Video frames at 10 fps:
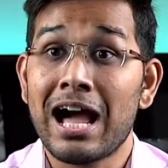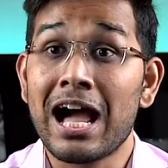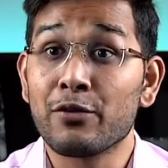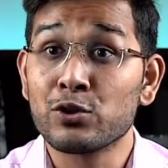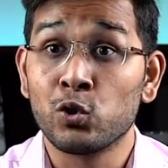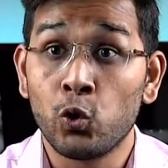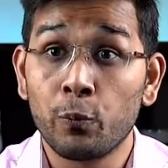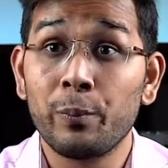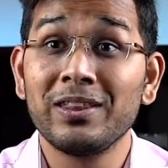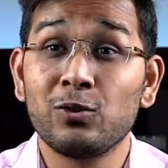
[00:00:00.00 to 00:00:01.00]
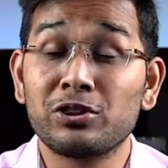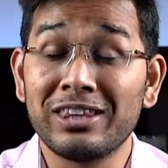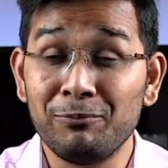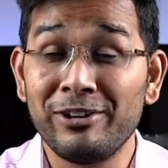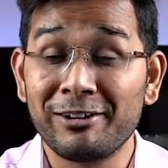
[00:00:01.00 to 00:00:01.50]
I was hoping
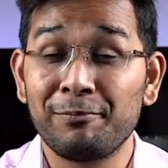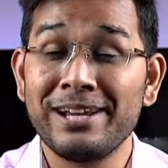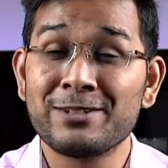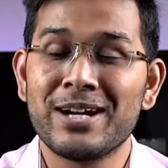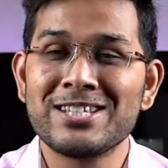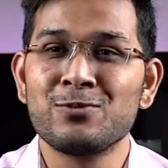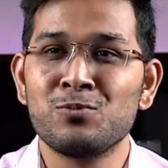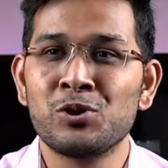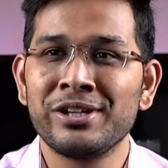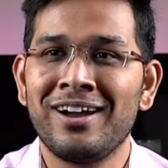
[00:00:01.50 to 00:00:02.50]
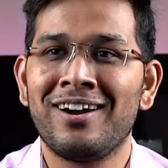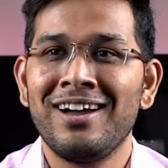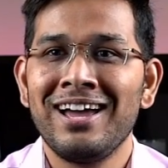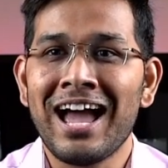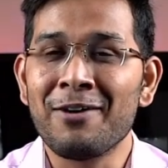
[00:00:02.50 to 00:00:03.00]
Uttam will replace Bhaichung Bhutia.
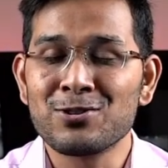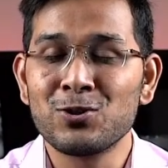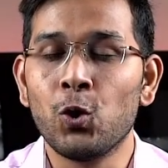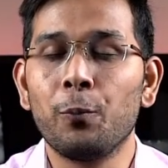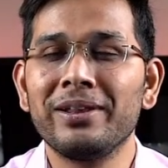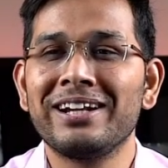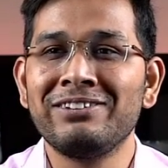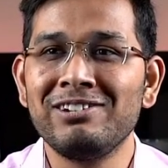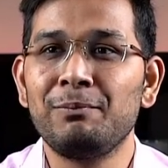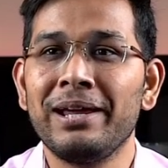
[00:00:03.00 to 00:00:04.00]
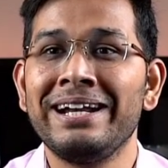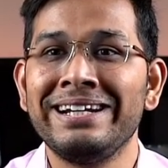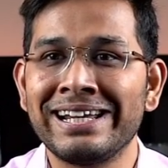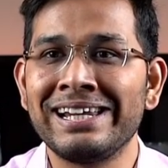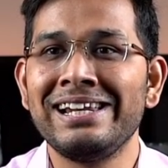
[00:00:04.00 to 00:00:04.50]
I was not hoping that he will play
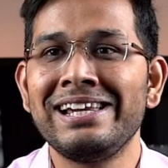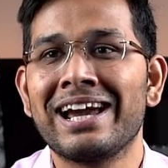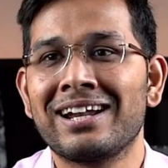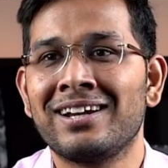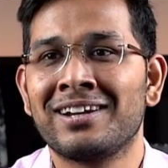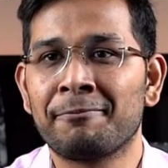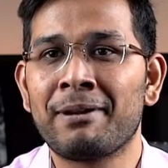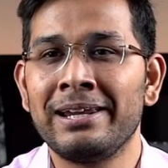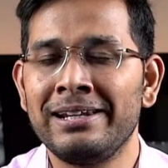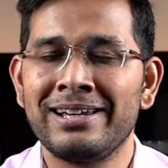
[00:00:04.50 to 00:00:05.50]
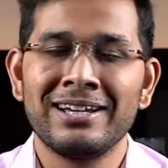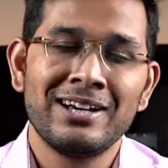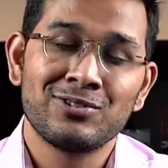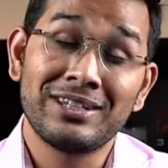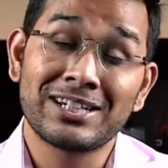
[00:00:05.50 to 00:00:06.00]
in Delhi League and Nepali League.
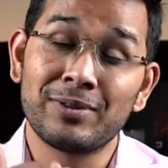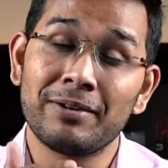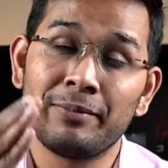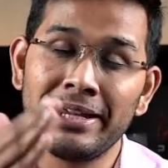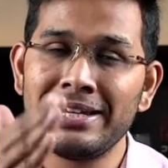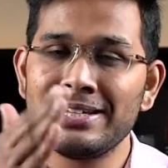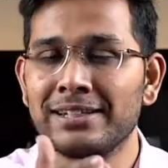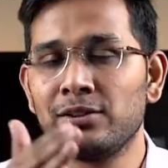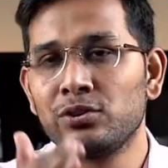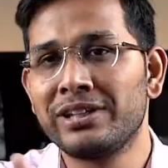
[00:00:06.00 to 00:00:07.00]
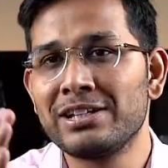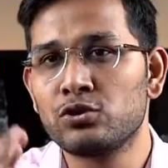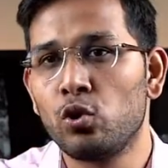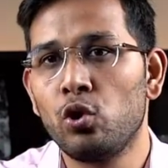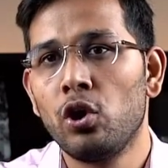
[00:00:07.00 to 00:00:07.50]
So that's what I mean is, you know, there is
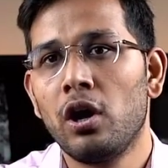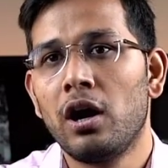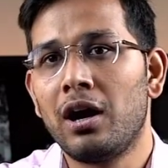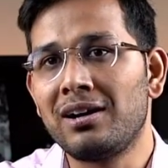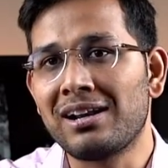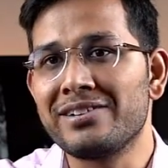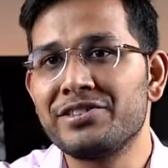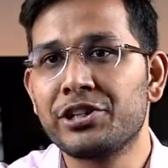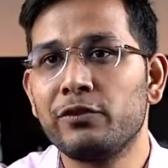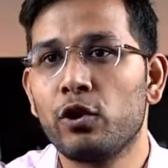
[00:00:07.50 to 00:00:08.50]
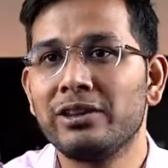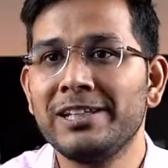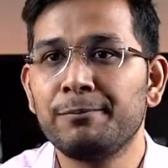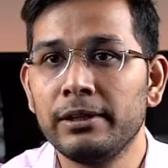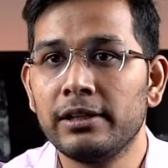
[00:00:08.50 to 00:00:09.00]
no transition for
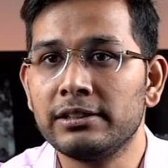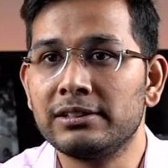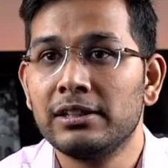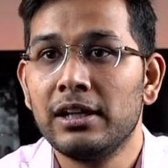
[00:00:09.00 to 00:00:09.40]
these players.